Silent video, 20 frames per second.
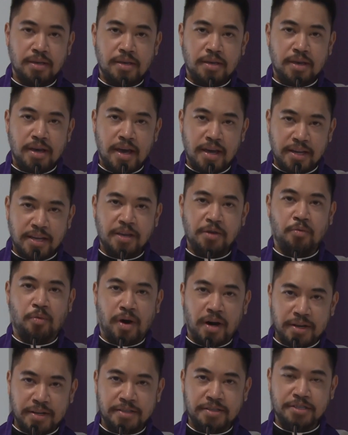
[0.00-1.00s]
and he
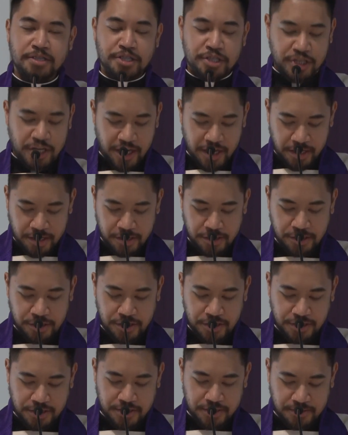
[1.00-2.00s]
wanted to
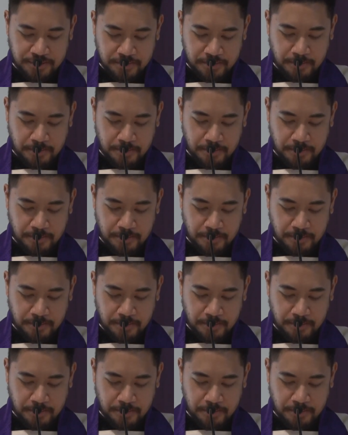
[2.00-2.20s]
change.